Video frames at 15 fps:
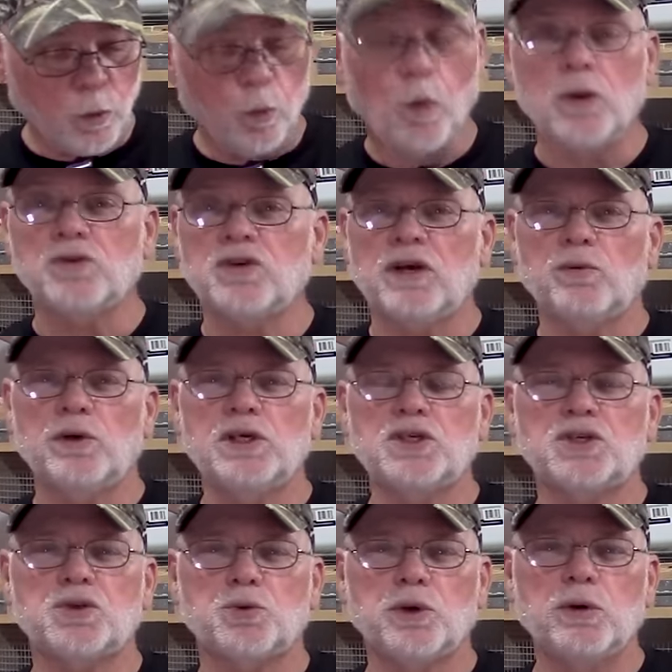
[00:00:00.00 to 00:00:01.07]
once they
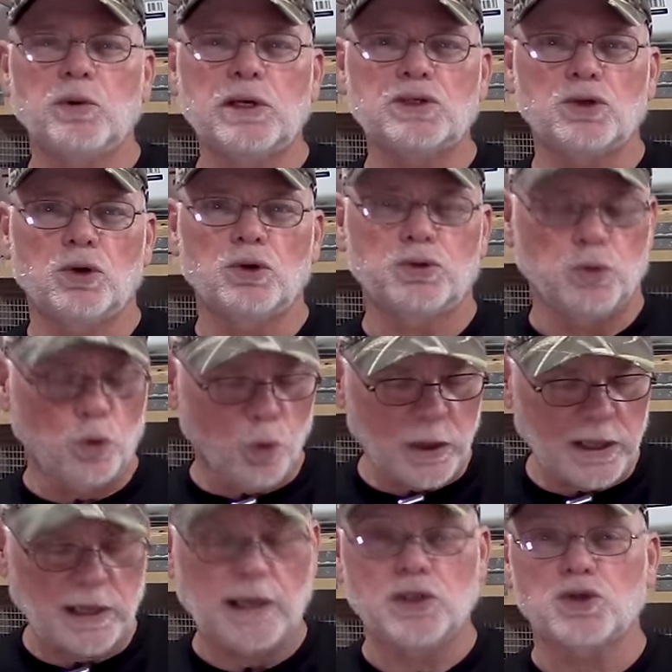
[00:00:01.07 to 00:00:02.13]
reach three weeks old to a
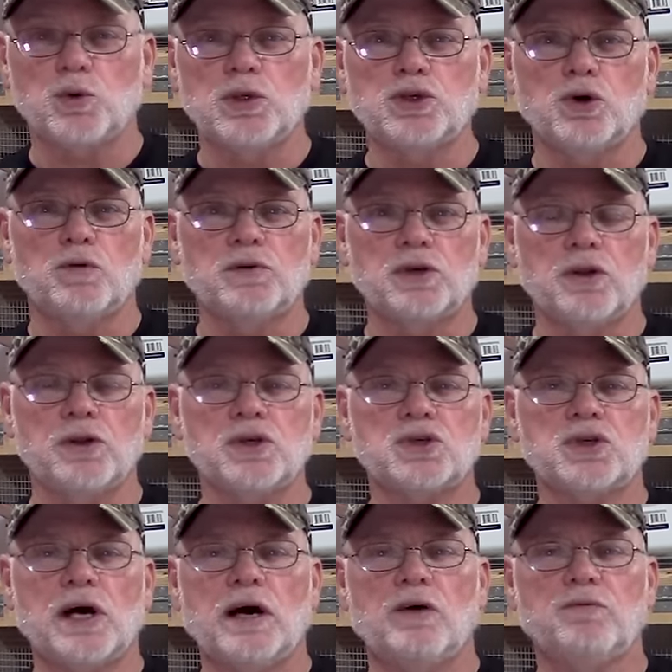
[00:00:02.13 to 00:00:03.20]
week, I switch over to this
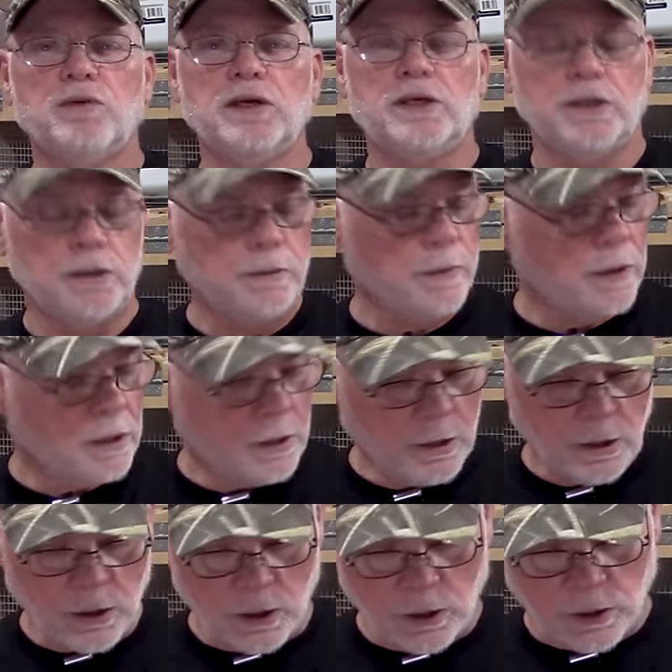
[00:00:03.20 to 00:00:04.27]
style feeder.
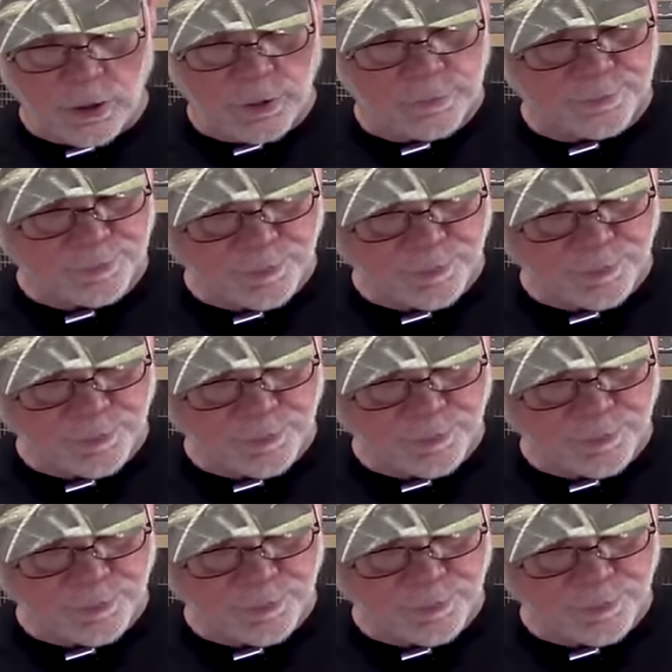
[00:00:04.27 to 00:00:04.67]
Um,